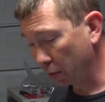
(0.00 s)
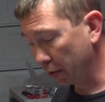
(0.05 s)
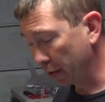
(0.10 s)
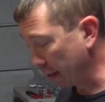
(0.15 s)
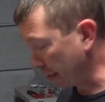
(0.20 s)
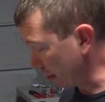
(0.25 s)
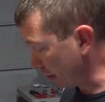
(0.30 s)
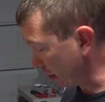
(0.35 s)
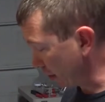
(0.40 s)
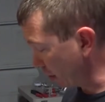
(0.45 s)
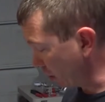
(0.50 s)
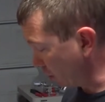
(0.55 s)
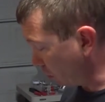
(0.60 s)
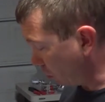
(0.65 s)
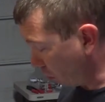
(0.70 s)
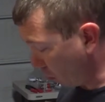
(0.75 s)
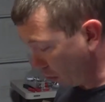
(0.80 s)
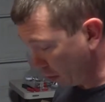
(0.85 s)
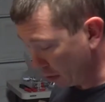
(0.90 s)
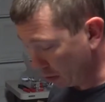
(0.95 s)
that's
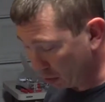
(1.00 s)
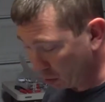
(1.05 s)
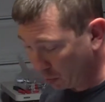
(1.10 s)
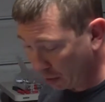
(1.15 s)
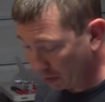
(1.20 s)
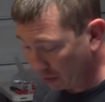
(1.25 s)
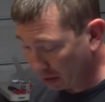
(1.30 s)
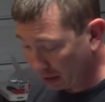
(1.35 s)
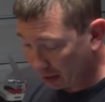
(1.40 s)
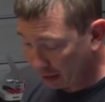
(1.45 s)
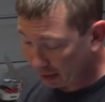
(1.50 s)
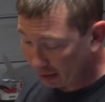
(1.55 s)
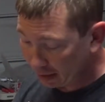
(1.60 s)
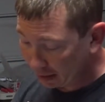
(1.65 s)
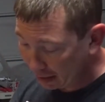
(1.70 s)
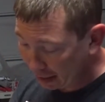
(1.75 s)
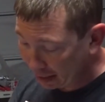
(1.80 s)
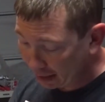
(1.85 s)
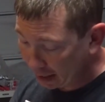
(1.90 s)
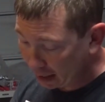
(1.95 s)
important, so we have to
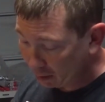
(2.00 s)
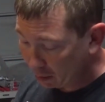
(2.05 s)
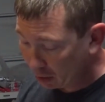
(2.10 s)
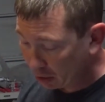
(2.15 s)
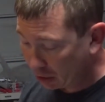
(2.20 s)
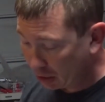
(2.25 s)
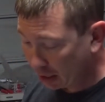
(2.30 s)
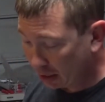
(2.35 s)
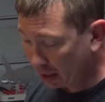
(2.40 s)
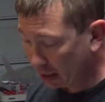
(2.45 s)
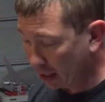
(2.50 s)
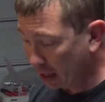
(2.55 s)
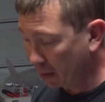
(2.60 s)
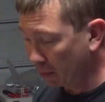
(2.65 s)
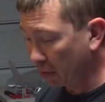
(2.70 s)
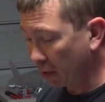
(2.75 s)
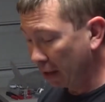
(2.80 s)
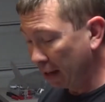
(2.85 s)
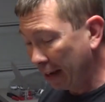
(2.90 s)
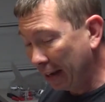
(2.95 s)
get that adjusted up.
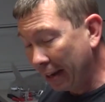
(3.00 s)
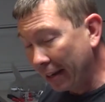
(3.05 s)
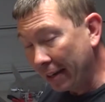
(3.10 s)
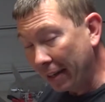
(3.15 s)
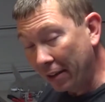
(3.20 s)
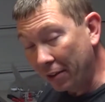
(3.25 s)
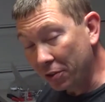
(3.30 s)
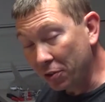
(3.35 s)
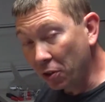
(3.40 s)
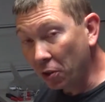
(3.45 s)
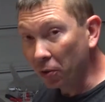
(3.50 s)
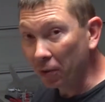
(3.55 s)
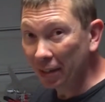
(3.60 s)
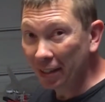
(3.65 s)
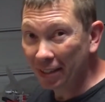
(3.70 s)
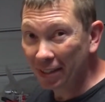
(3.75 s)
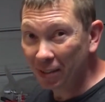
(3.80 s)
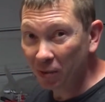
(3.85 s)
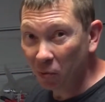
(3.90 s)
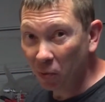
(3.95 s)
Now there's no
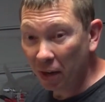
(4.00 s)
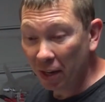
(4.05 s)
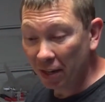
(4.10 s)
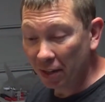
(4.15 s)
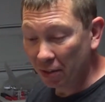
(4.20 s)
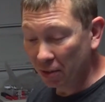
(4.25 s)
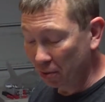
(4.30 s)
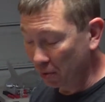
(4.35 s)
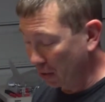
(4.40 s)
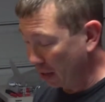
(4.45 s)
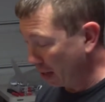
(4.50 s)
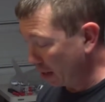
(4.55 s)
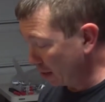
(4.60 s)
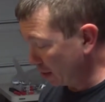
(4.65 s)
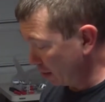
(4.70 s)
easy way to do that.